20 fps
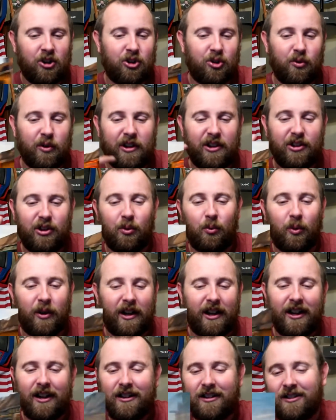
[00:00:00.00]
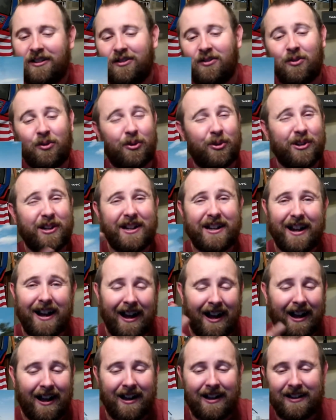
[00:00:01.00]
You either win or you
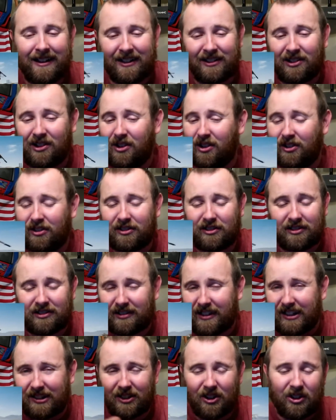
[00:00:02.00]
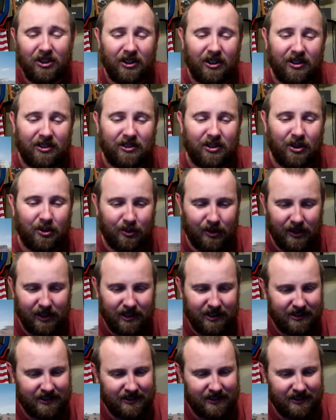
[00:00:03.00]
die. That's all there is to it.